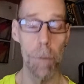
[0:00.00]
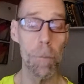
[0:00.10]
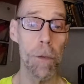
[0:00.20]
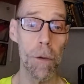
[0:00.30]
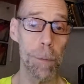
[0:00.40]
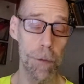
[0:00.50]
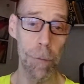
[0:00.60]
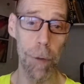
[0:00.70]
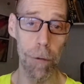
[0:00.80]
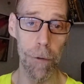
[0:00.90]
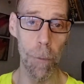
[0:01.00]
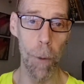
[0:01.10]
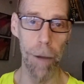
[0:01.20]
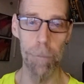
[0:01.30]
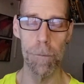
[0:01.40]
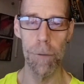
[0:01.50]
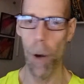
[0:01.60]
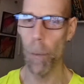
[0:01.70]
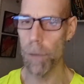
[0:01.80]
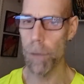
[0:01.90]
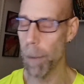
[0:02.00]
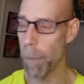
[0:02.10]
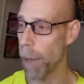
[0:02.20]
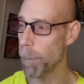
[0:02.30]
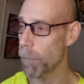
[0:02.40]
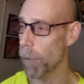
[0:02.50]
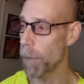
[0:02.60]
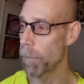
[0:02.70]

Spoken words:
The specific reason why. You're always on my mind, my friend.